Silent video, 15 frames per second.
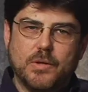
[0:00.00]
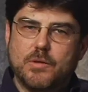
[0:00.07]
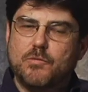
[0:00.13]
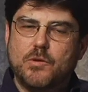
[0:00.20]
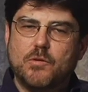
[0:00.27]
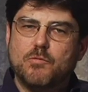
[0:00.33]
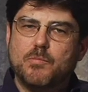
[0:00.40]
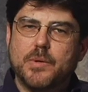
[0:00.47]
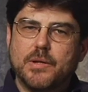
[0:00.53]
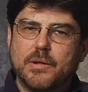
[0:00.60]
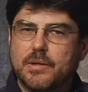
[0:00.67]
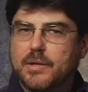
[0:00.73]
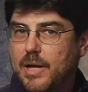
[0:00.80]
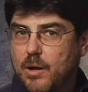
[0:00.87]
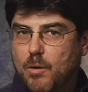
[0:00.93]
if you've
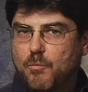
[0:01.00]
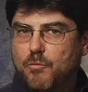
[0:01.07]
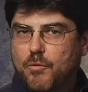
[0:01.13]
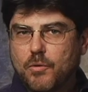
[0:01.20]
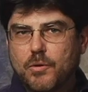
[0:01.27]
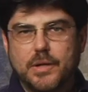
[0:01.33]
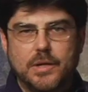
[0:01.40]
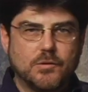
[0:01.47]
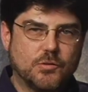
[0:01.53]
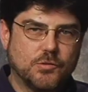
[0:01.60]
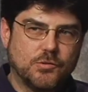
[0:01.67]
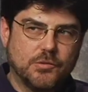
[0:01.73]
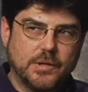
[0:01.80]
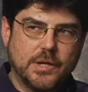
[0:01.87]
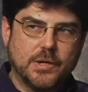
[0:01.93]
been helpful,
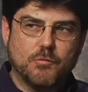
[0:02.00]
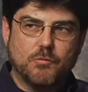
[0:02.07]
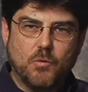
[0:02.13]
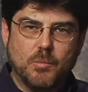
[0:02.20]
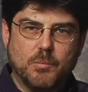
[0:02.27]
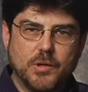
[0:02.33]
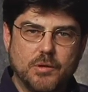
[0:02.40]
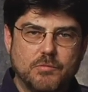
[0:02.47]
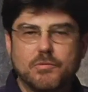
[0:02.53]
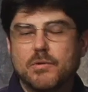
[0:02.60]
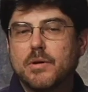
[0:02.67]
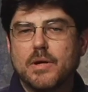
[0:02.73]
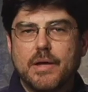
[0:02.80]
interesting, and informative,